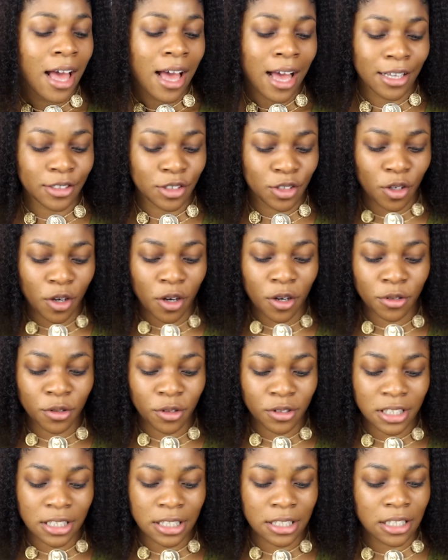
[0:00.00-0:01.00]
As you all know,
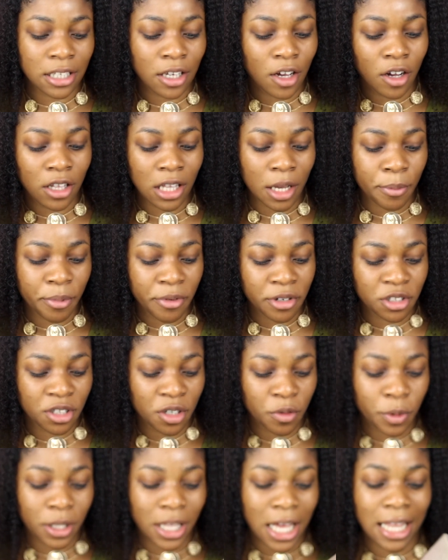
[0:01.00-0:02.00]
this is in
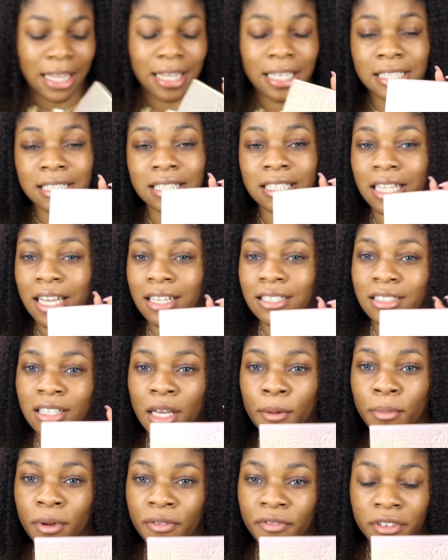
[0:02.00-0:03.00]
collaboration with
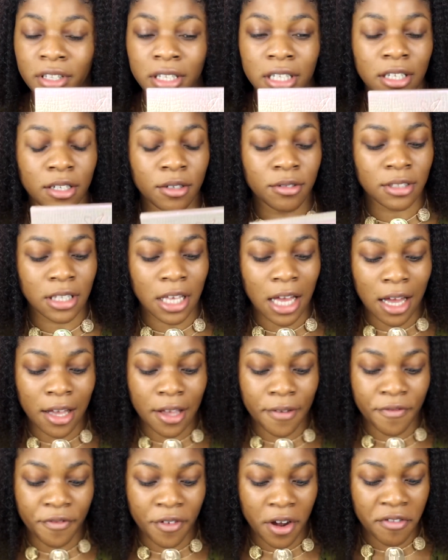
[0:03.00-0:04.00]
Anastasia Beverly Hills. They are
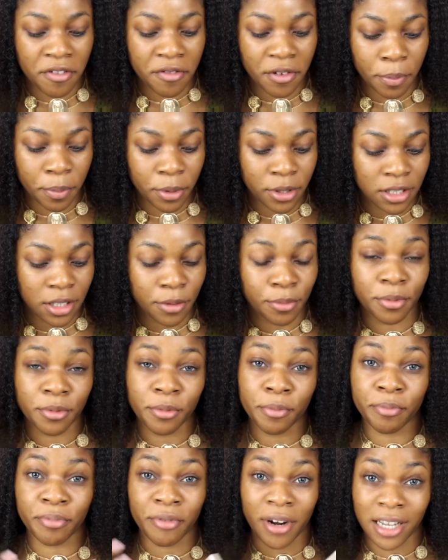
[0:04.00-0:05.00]
a very reputable
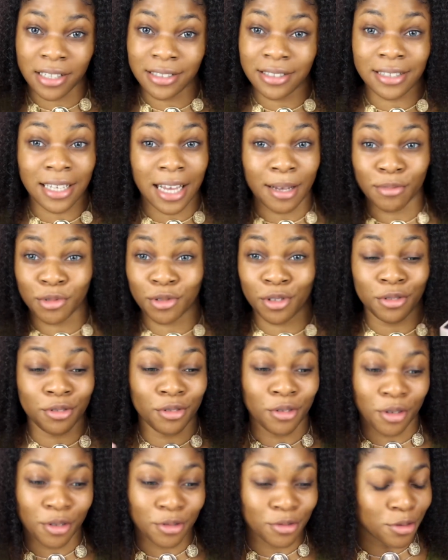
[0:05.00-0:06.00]
brand. I'm sure you
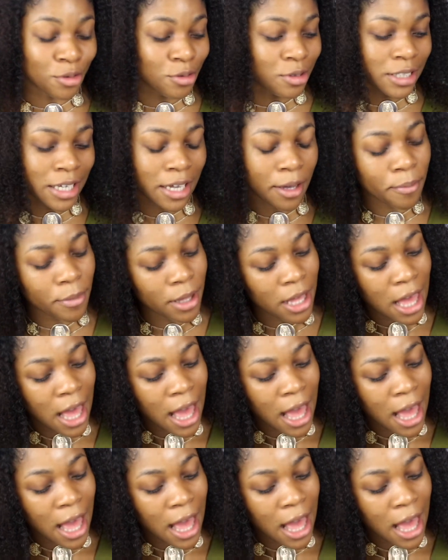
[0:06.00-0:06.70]
all know them.